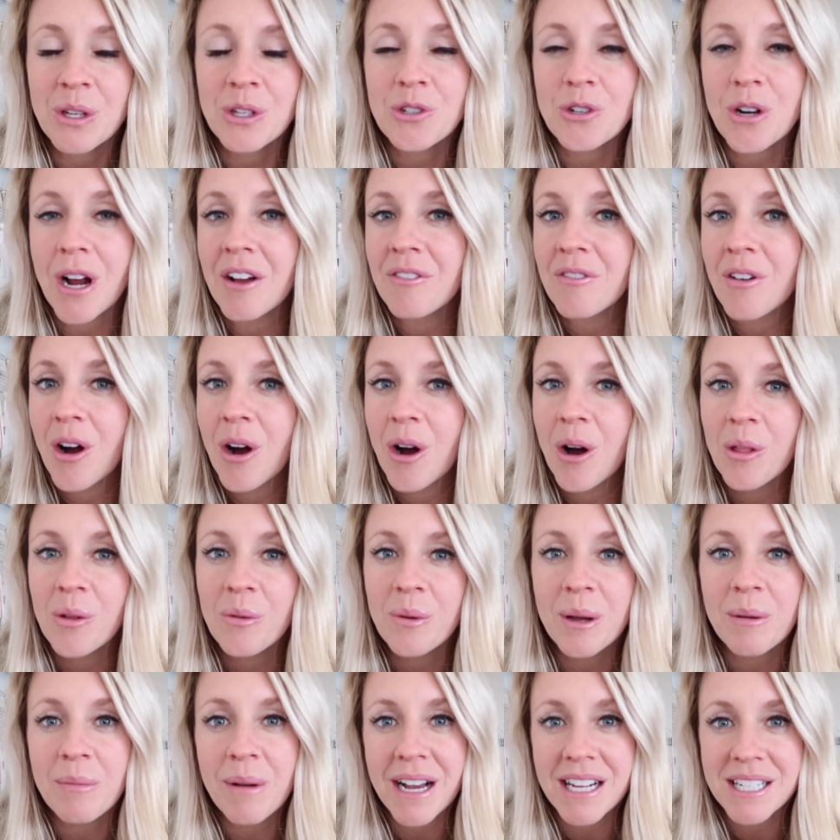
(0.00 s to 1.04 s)
Drive all the
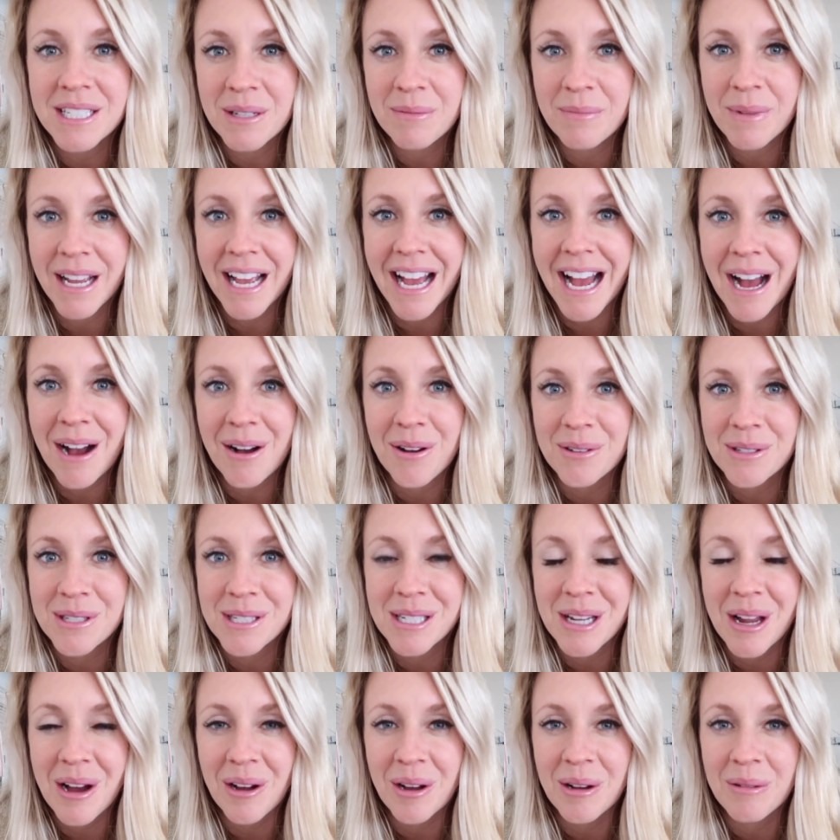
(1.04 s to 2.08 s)
way back to my
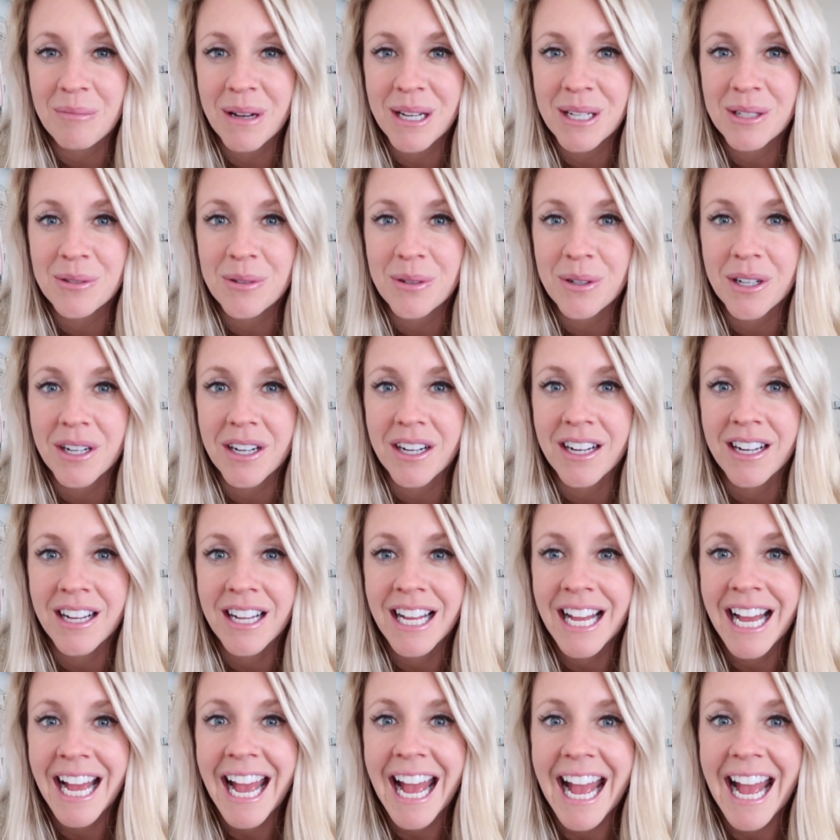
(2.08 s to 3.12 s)
house, knock on my door,
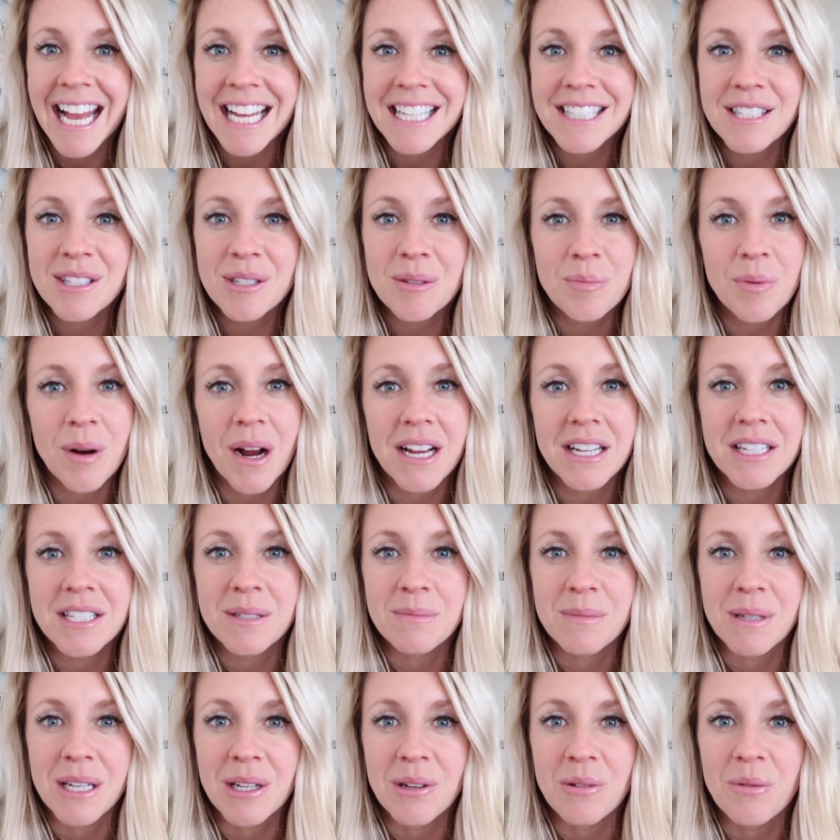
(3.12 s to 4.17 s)
and surprise
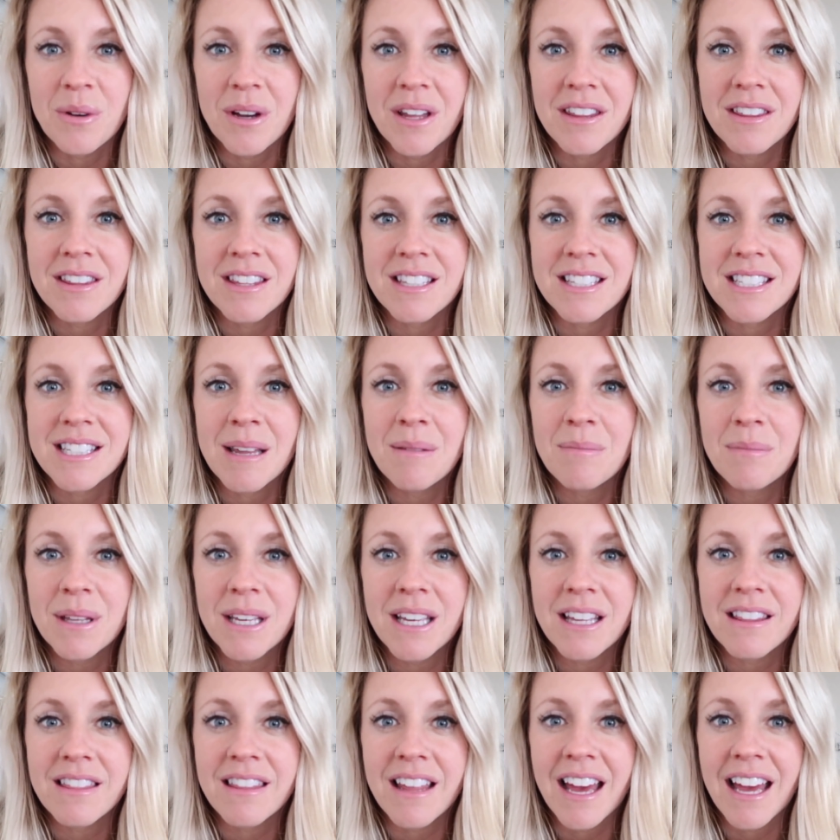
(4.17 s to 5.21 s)
me with
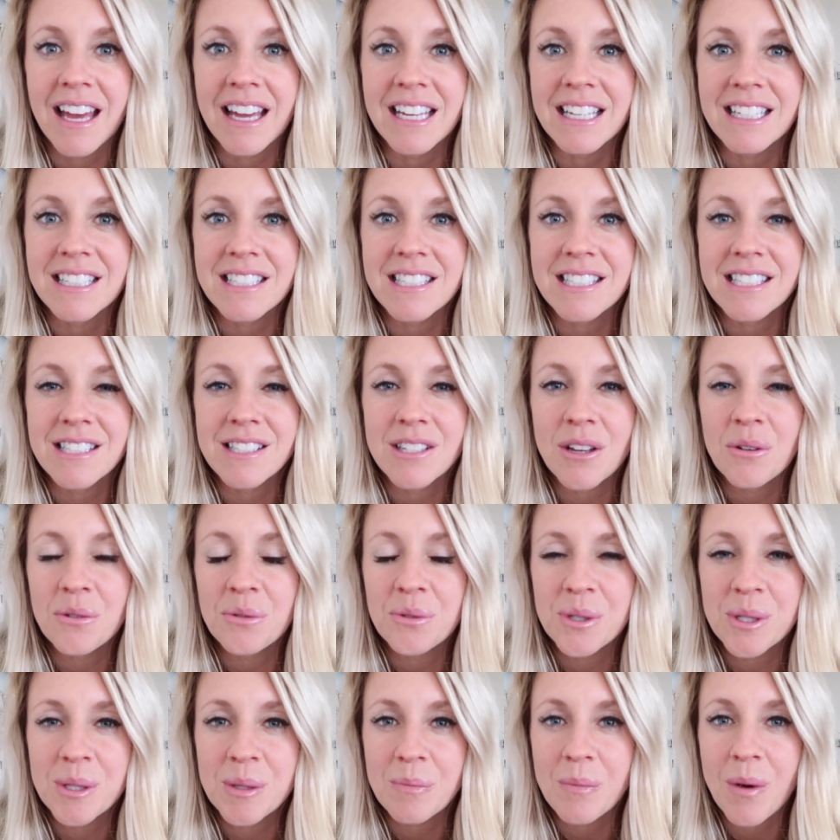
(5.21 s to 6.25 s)
something that is so
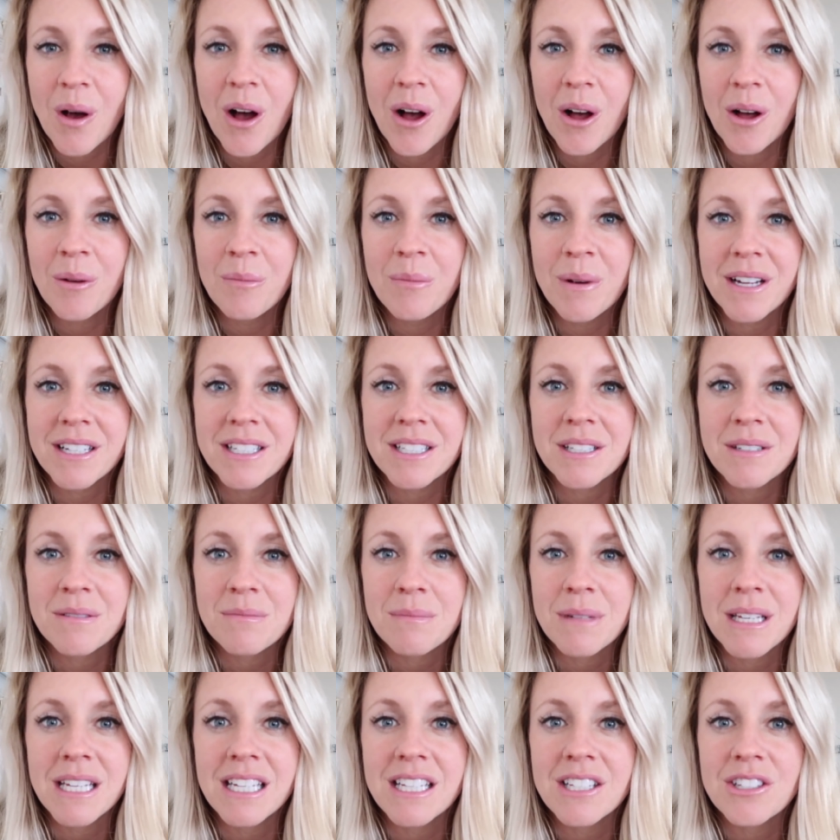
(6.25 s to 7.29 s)
small, but to
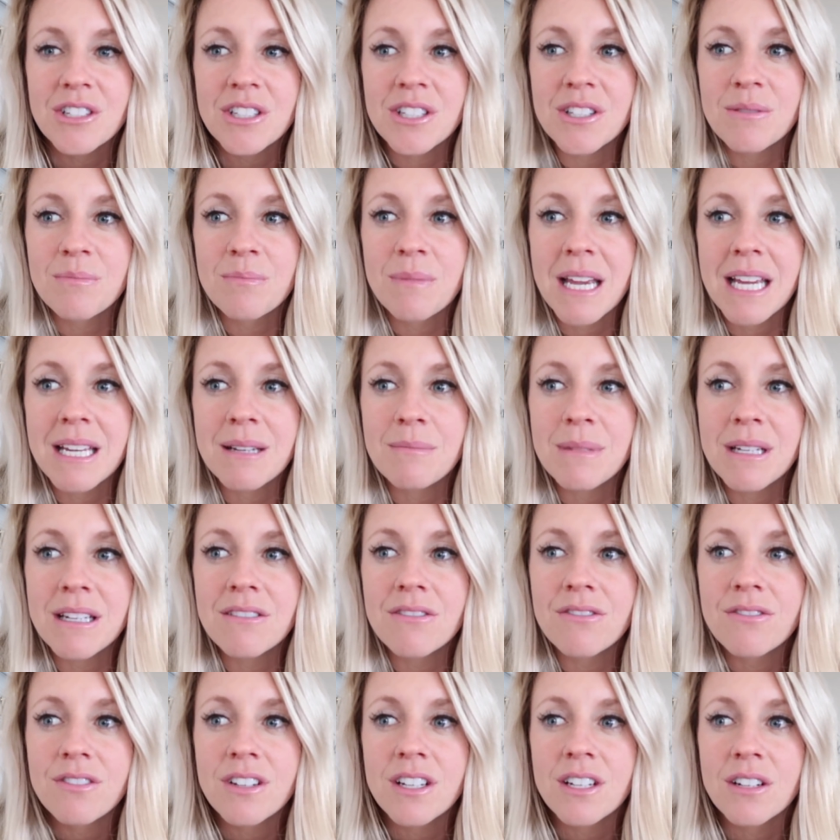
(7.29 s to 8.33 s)
me just made me
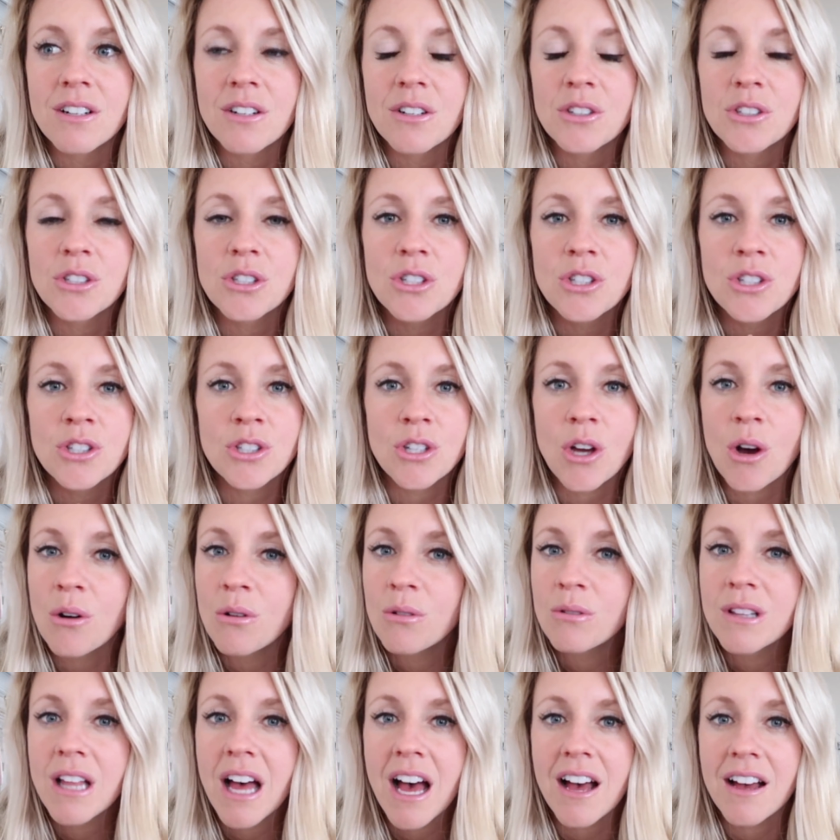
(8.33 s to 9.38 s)
feel so
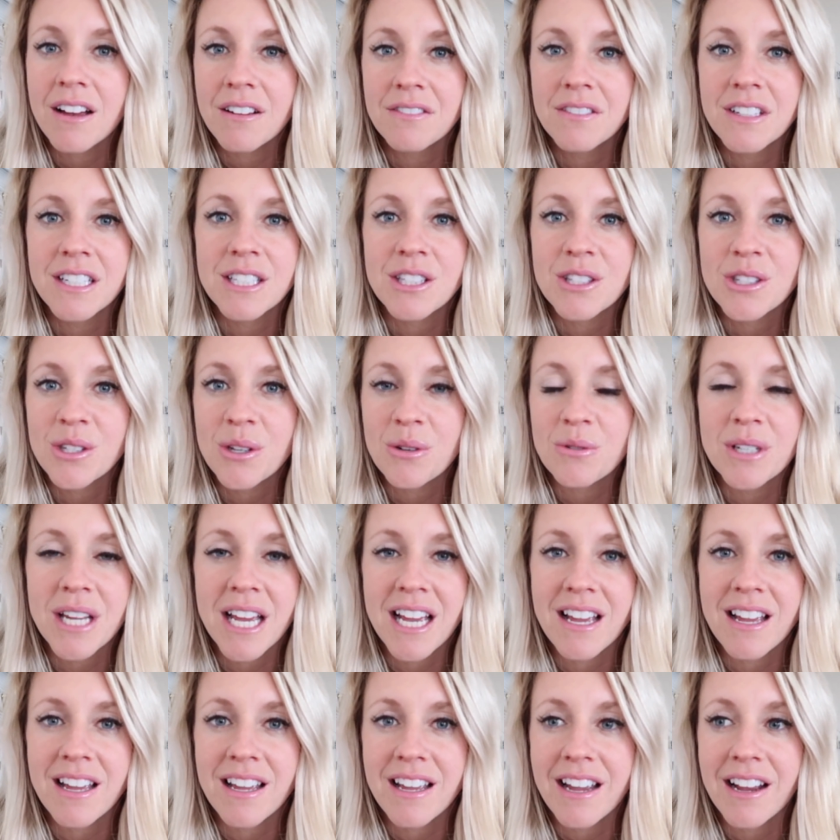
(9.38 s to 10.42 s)
loved and so
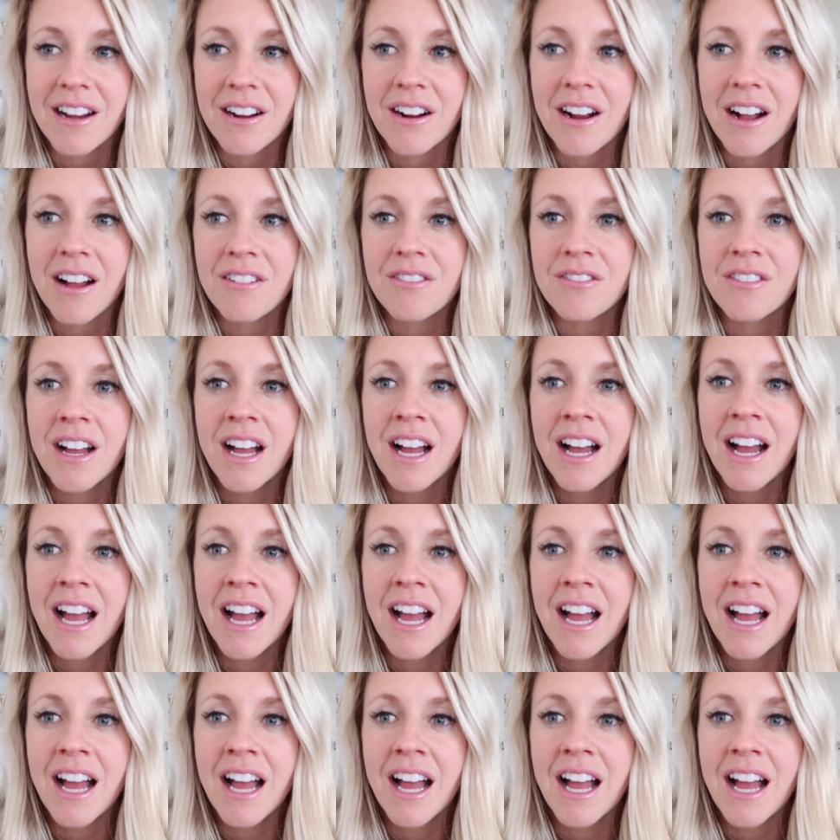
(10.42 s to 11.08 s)
taken care of.